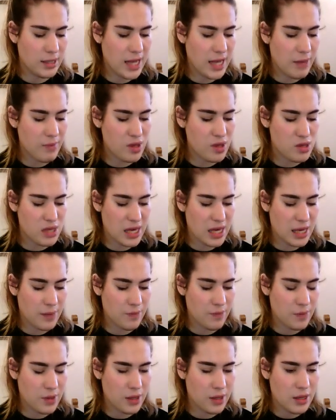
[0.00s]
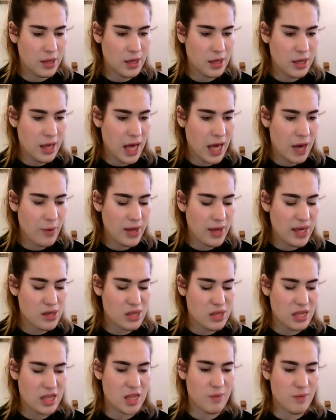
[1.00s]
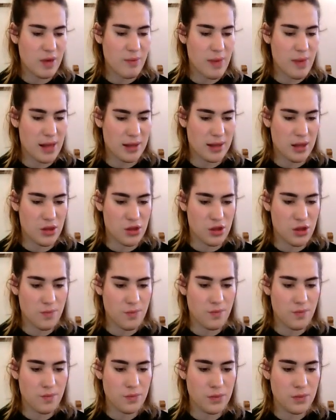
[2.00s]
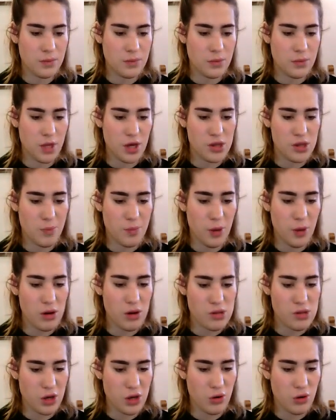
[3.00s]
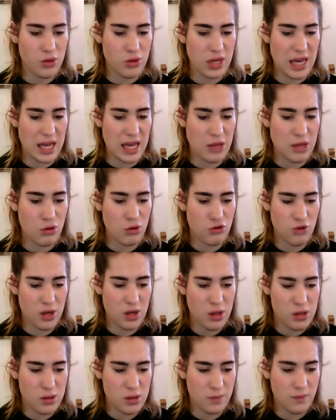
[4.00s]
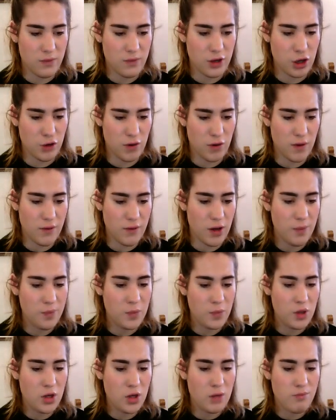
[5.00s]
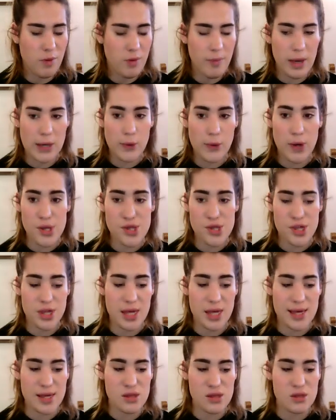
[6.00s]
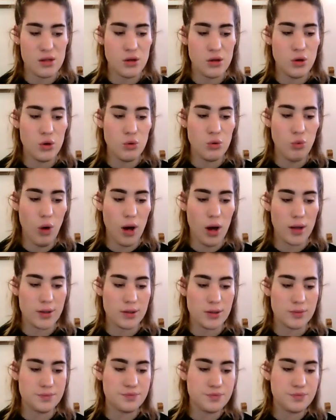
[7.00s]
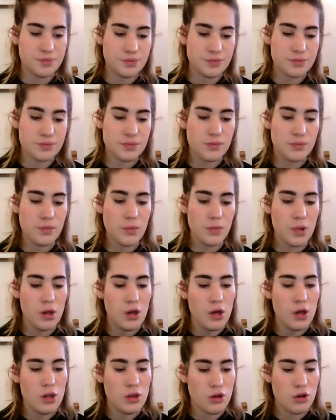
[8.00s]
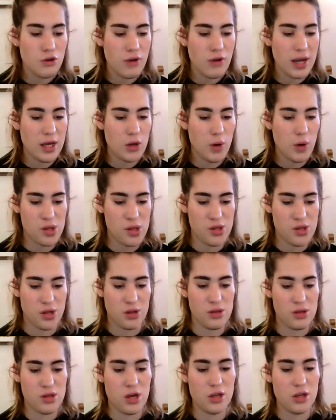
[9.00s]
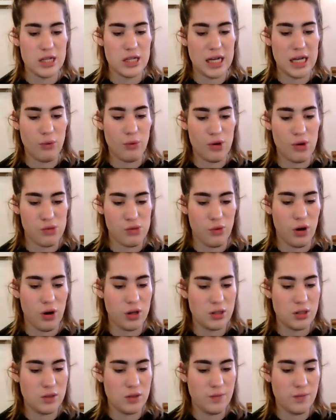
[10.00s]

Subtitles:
Let me see. How is it to be managed? I suppose I ought to eat or drink something or other, but my question is, what? The great question certainly was what.